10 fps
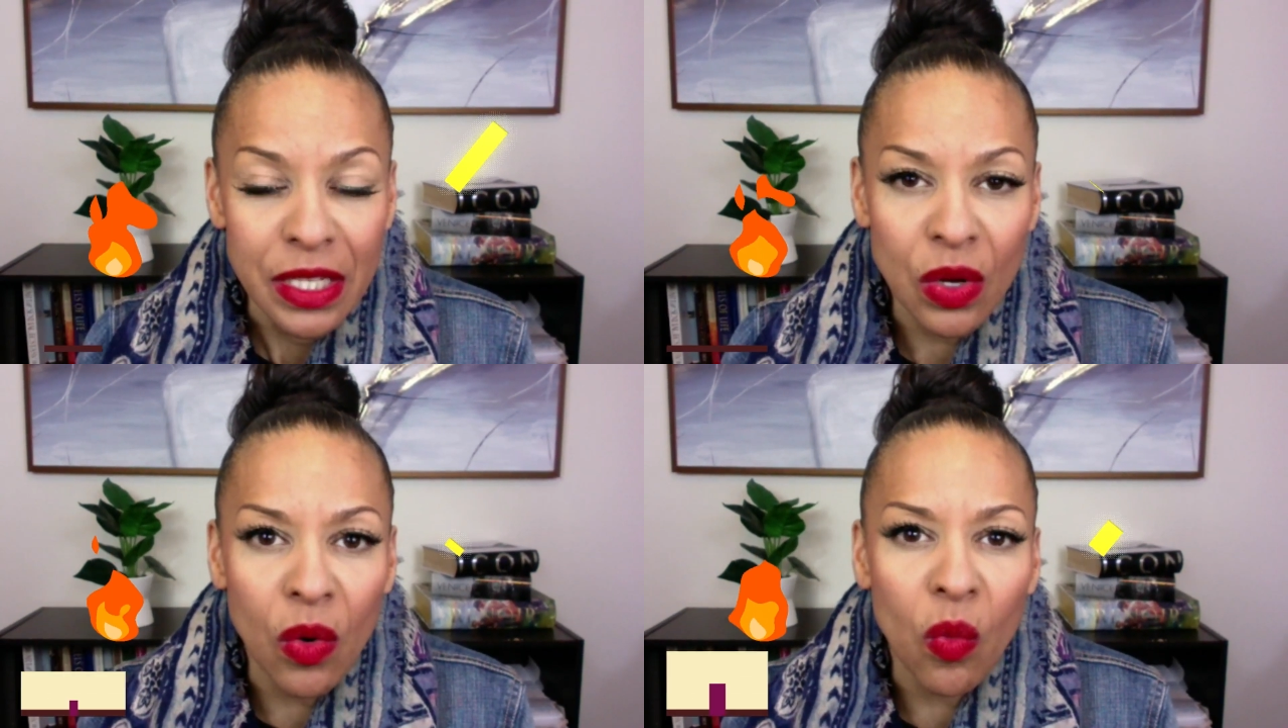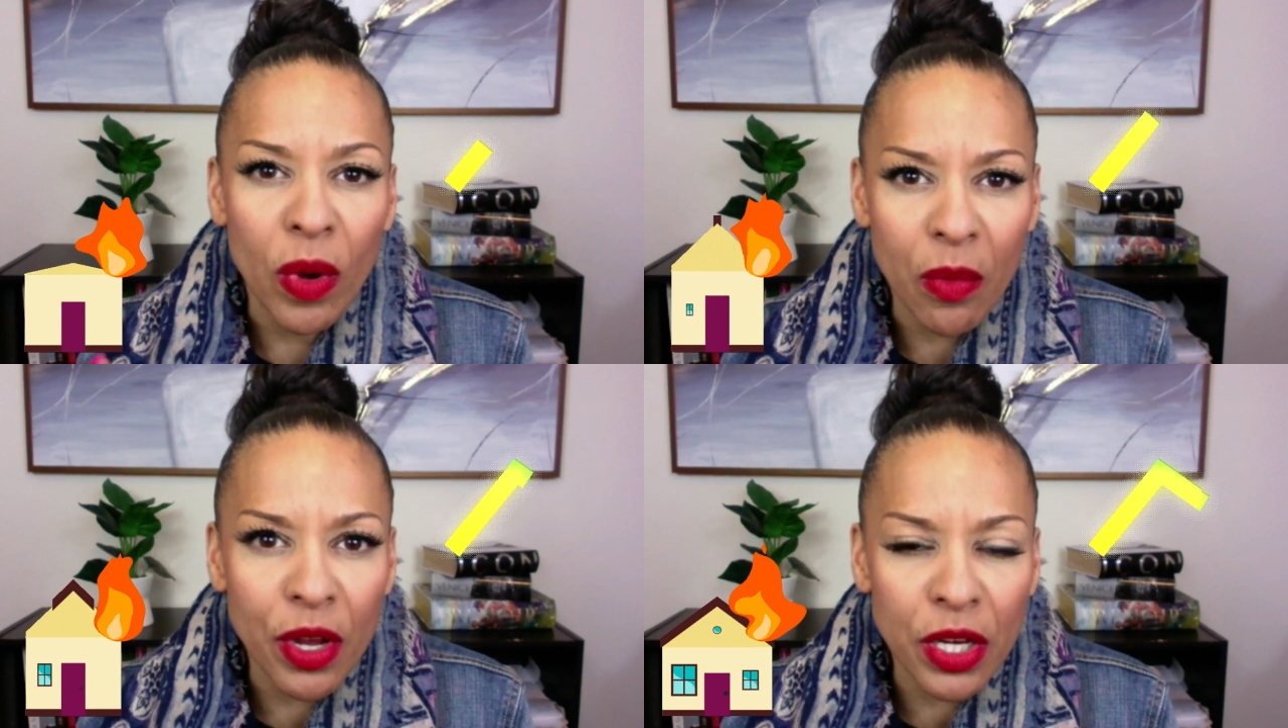So
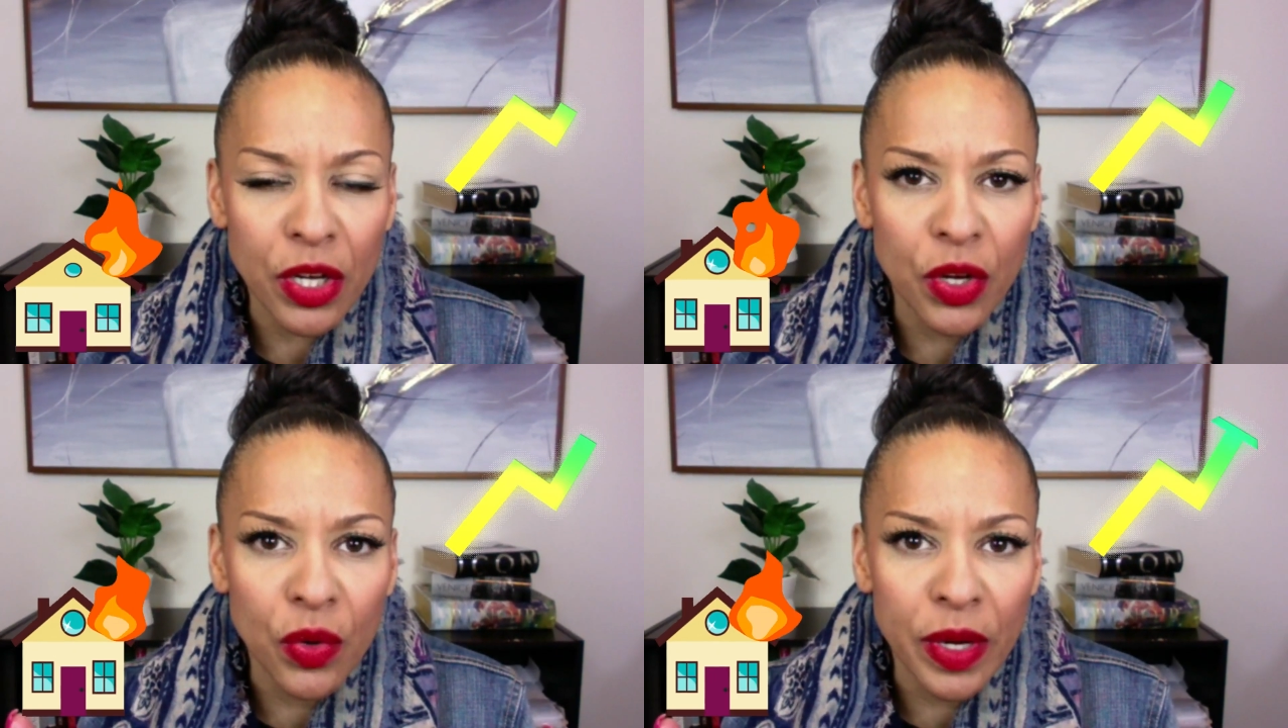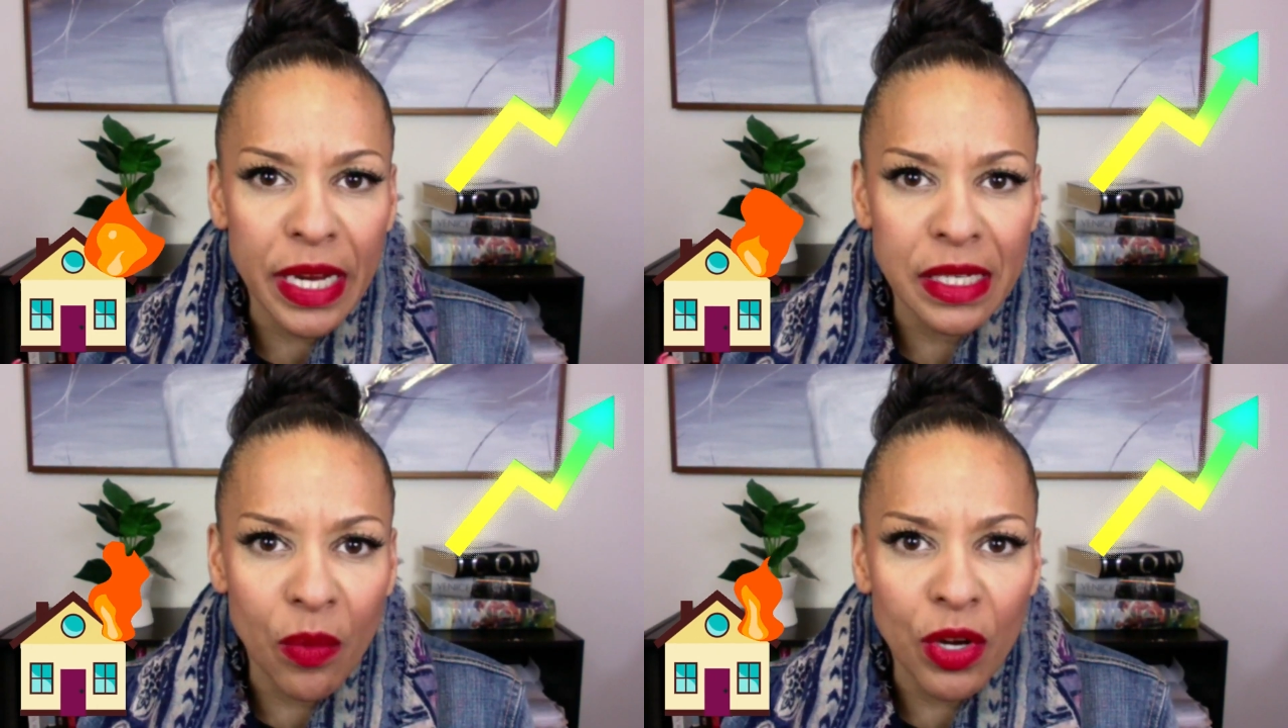what I want you to do
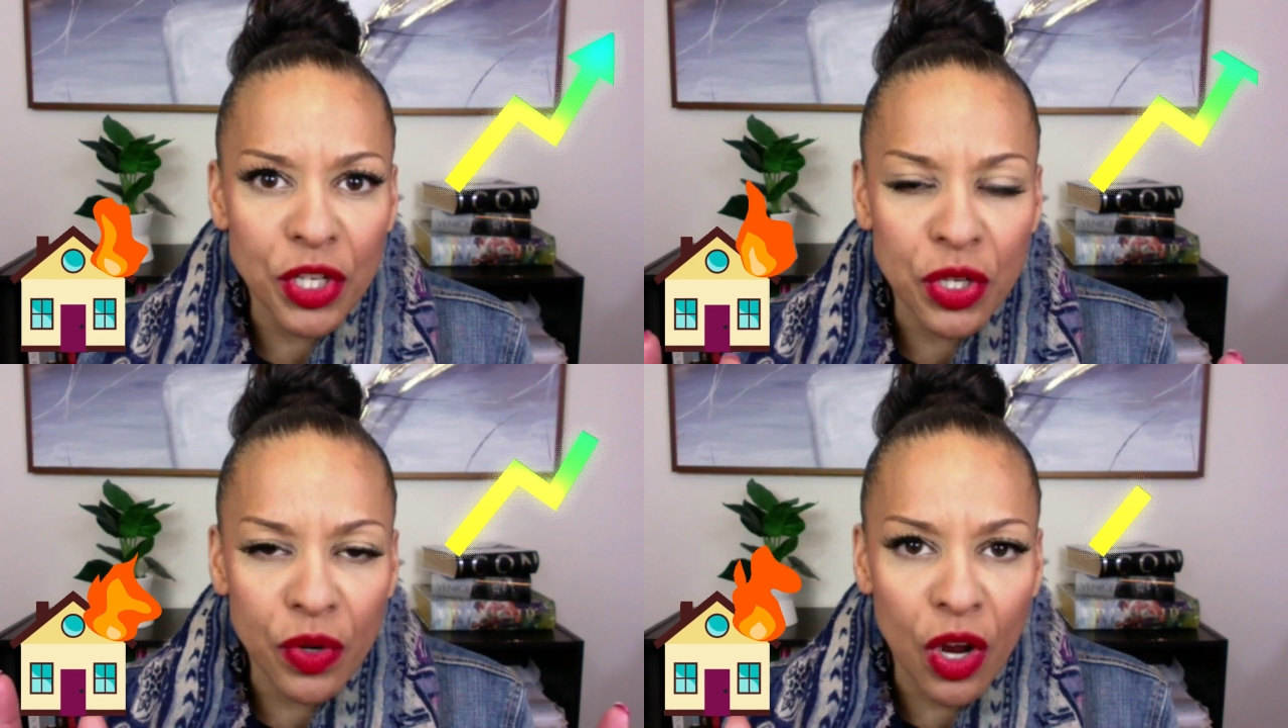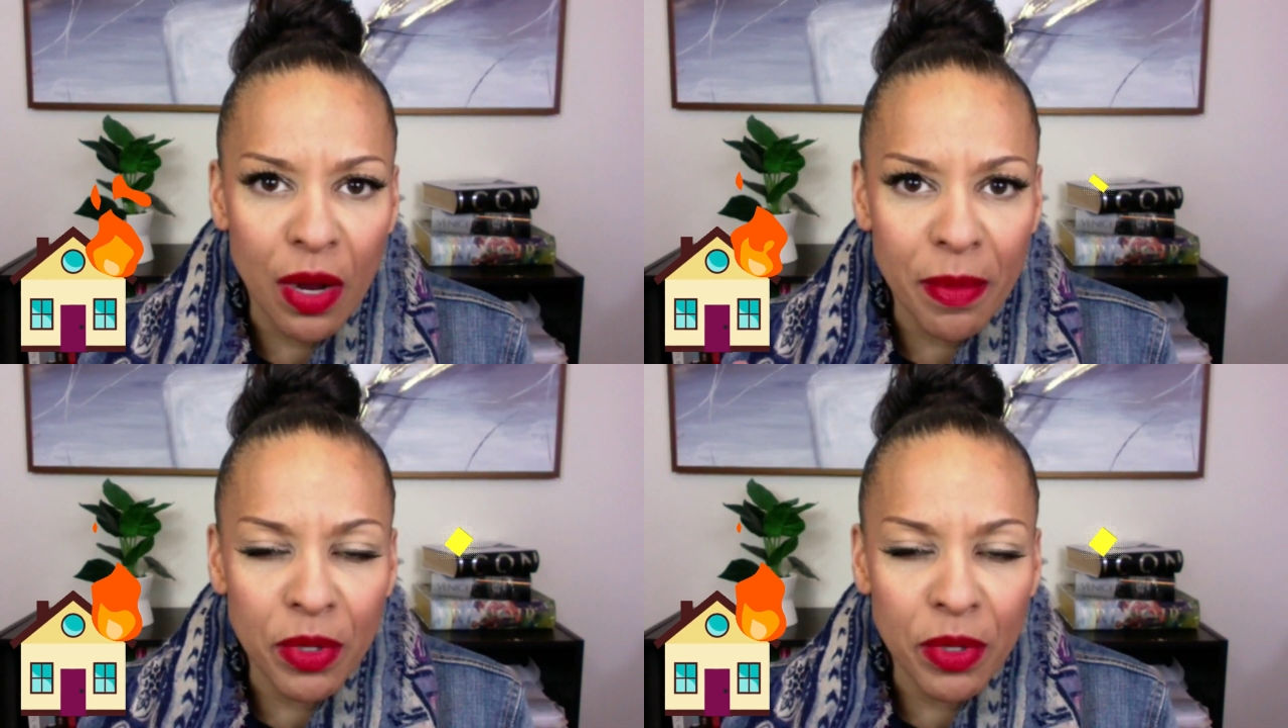is I want you to comment